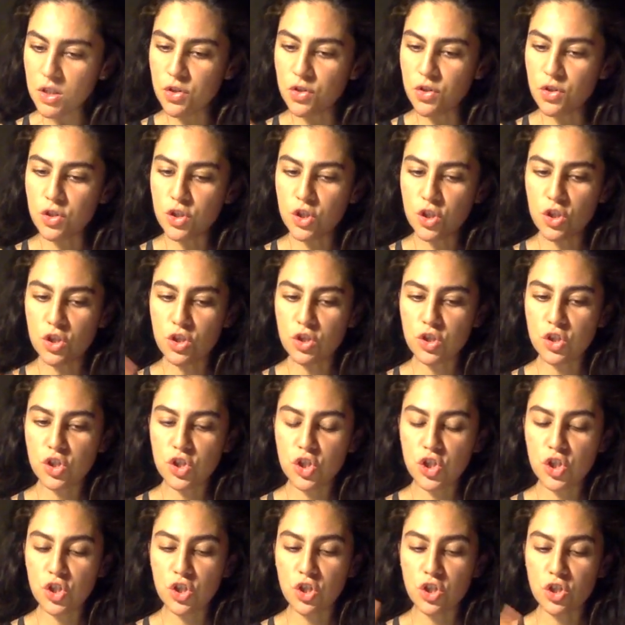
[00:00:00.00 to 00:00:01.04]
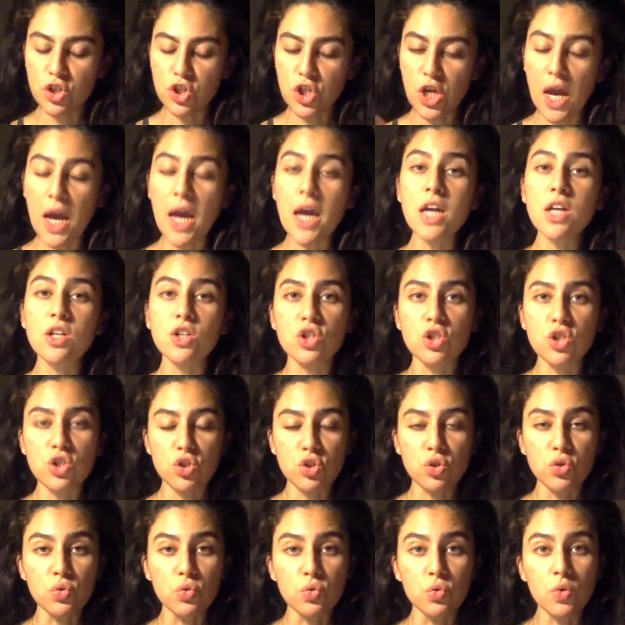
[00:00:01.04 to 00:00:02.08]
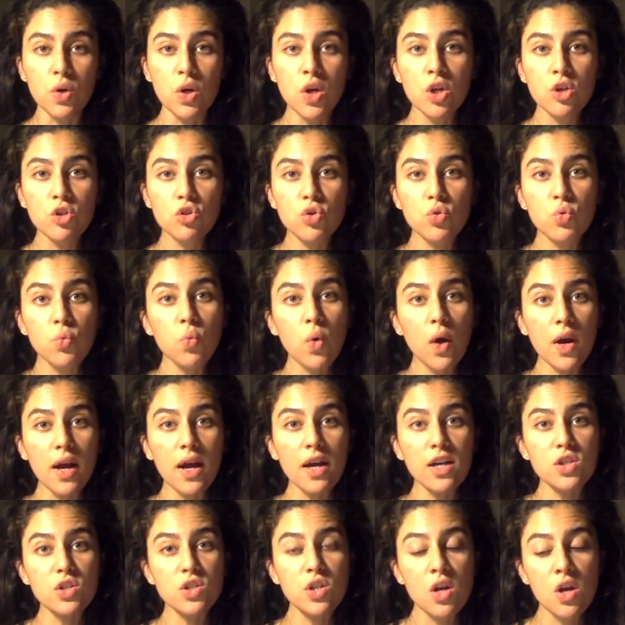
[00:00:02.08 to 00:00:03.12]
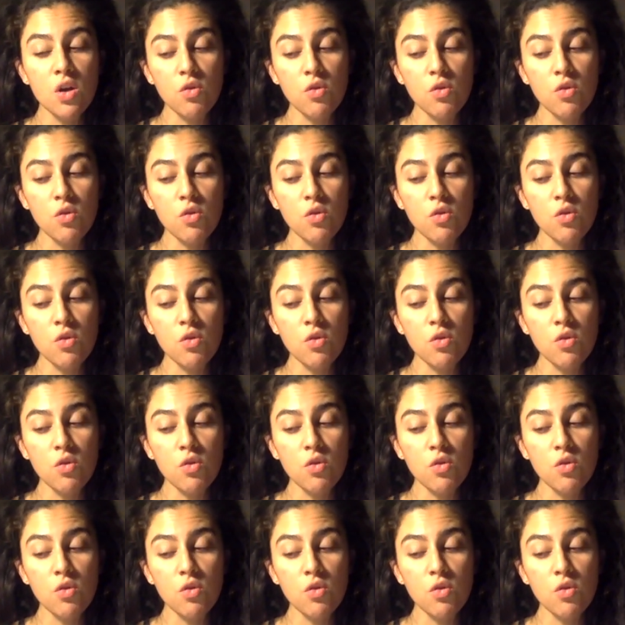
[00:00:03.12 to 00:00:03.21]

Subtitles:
the change to what has